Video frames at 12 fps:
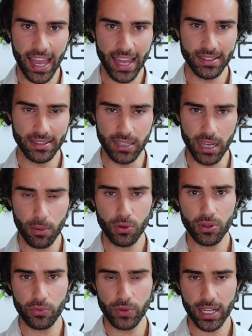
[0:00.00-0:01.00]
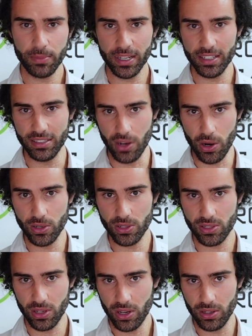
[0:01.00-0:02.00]
and double the recommended
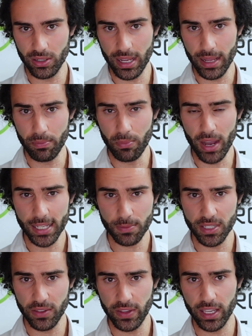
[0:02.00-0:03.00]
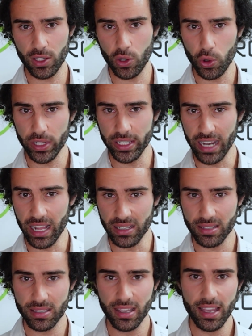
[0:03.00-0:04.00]
dose on my specific
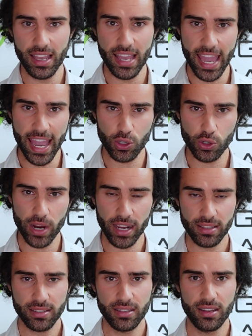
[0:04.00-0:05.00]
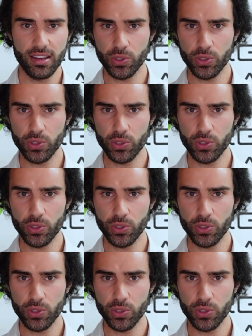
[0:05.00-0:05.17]
corydalis extract,